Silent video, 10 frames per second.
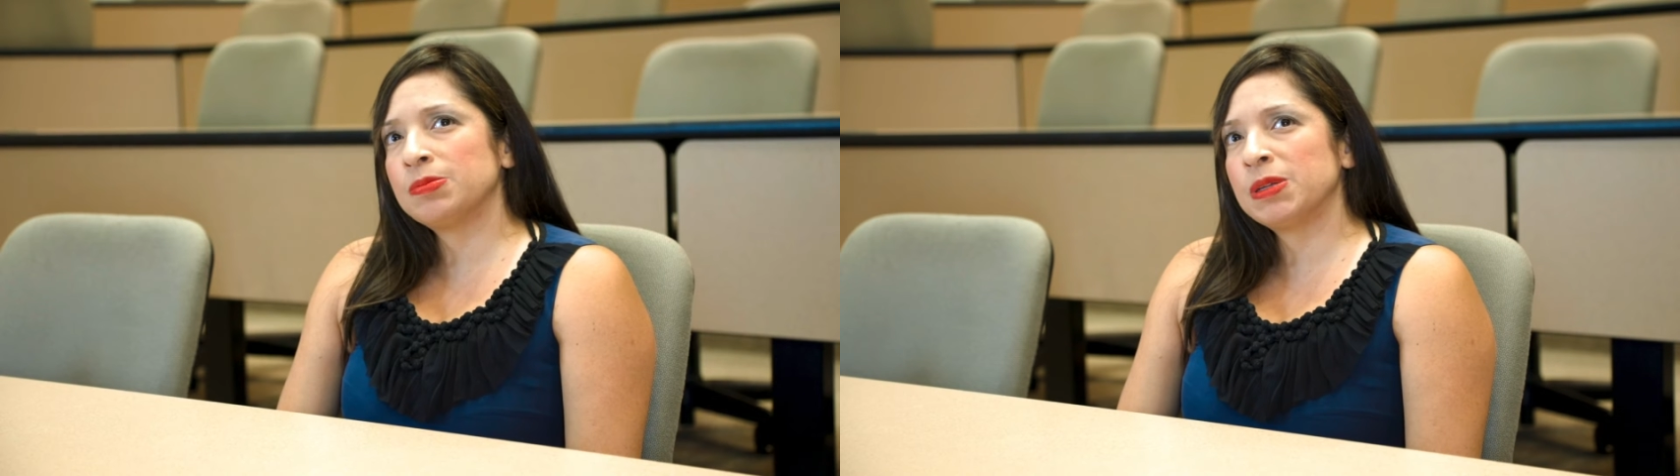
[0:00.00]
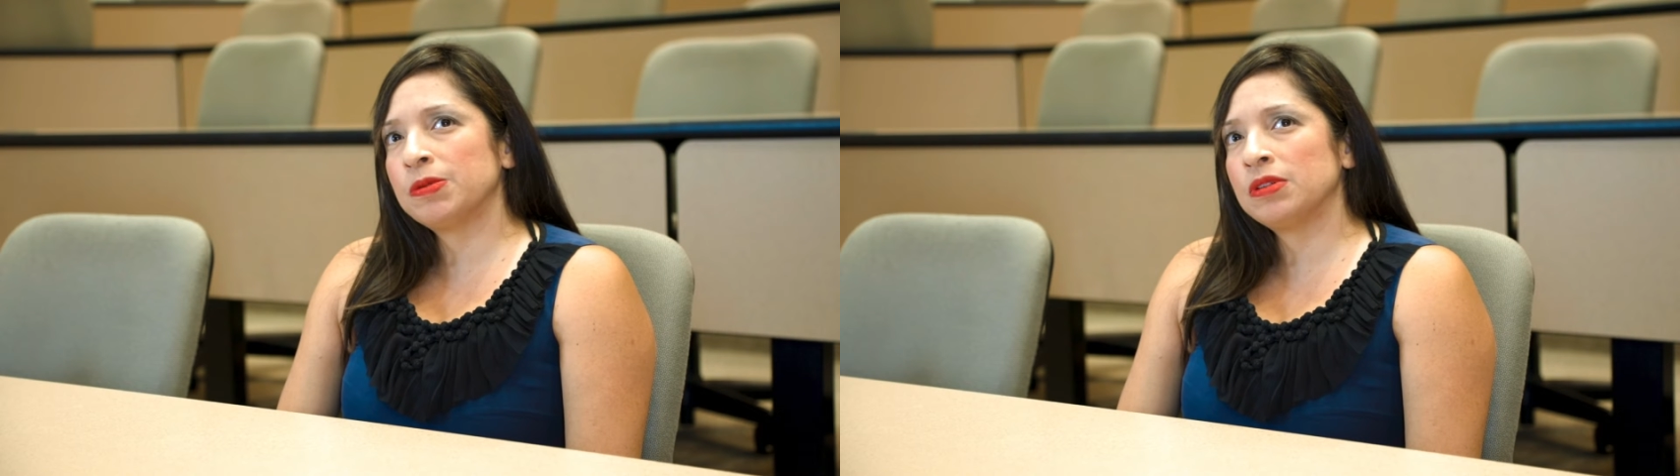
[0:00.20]

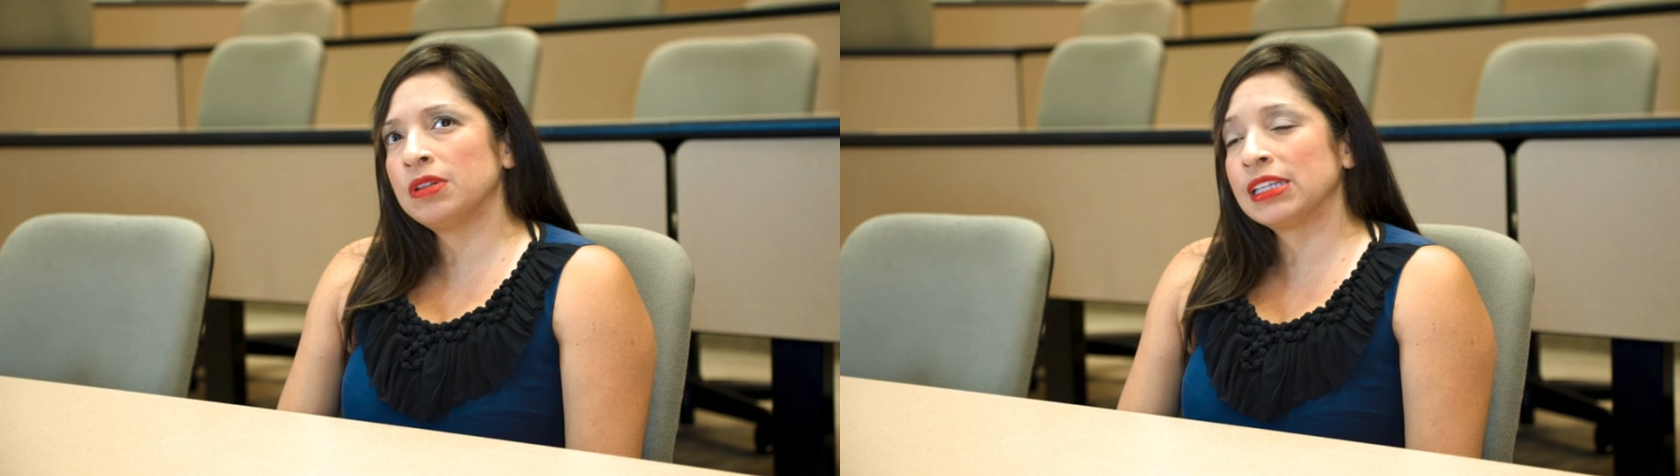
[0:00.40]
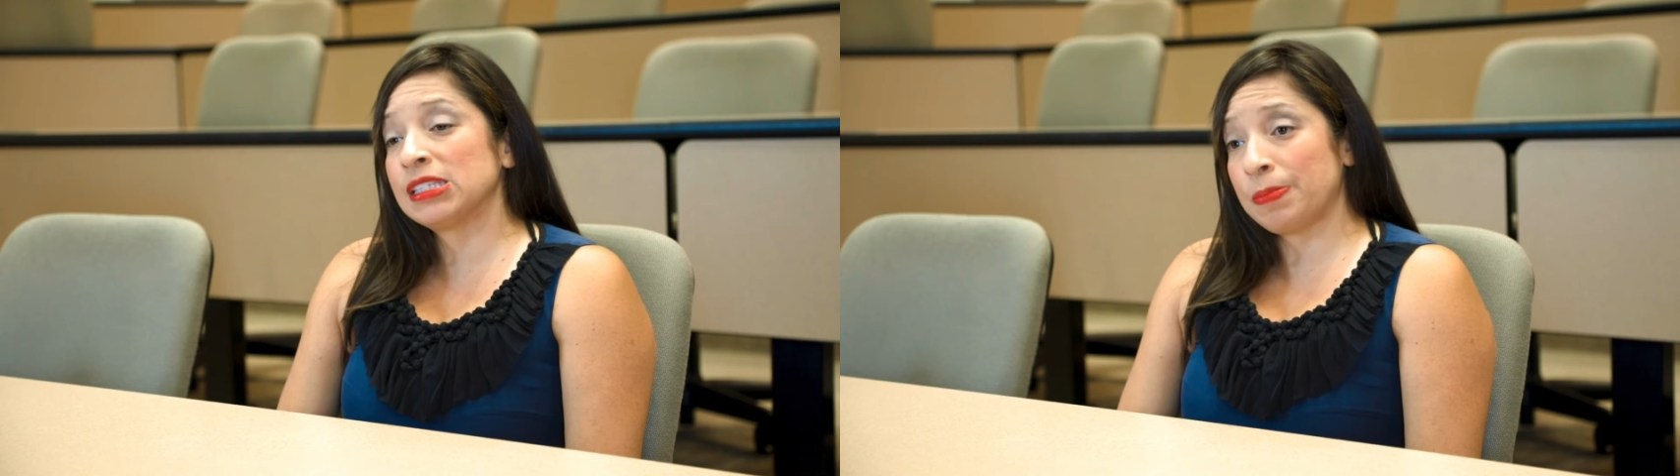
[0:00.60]
is
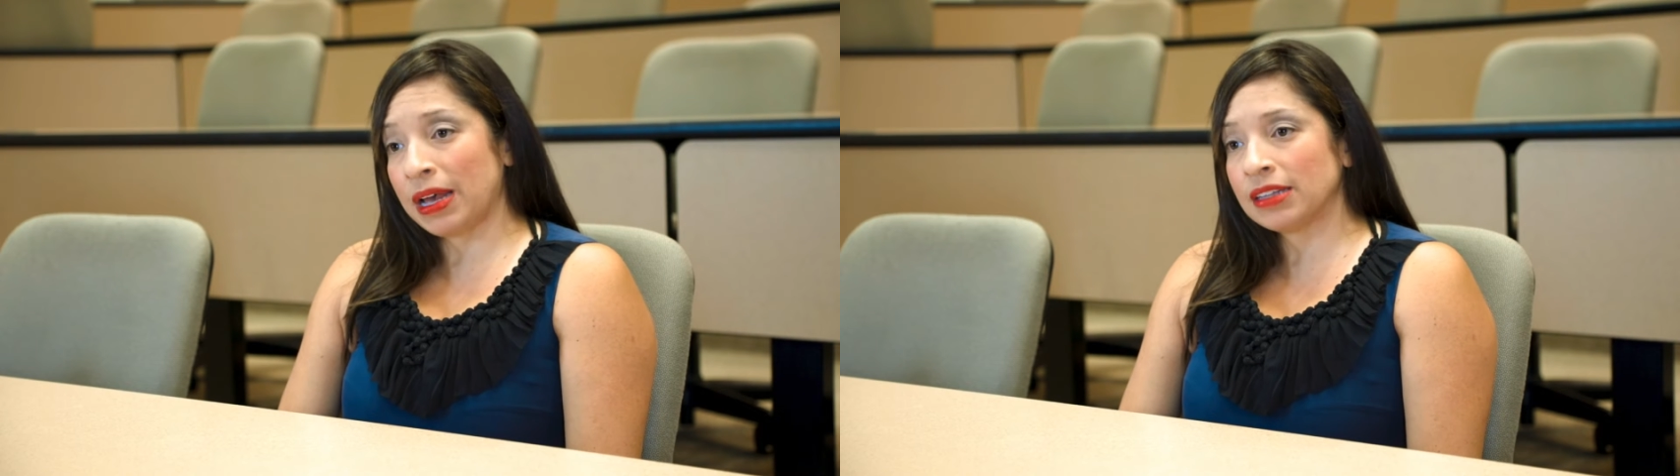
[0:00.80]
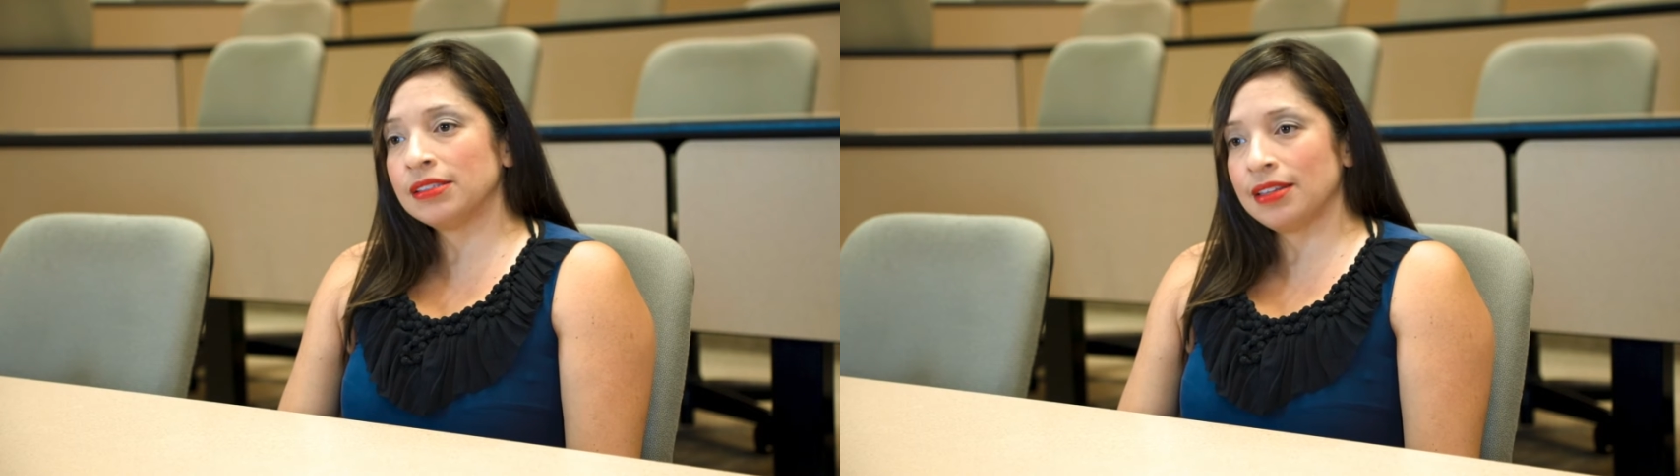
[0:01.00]
people
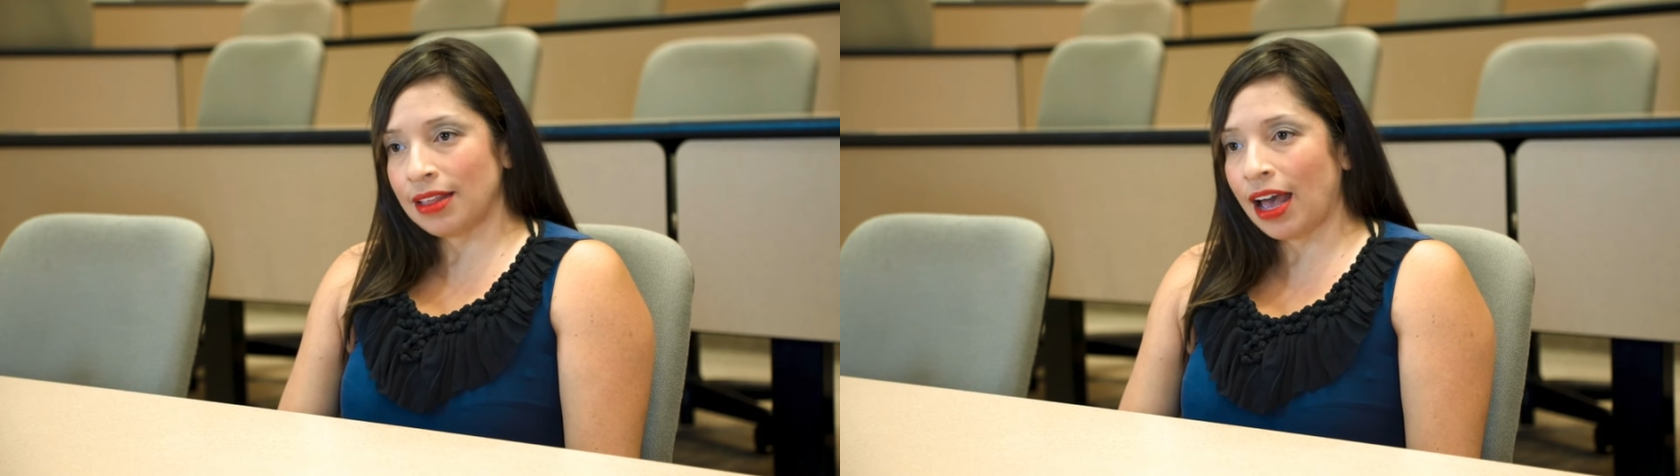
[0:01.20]
expect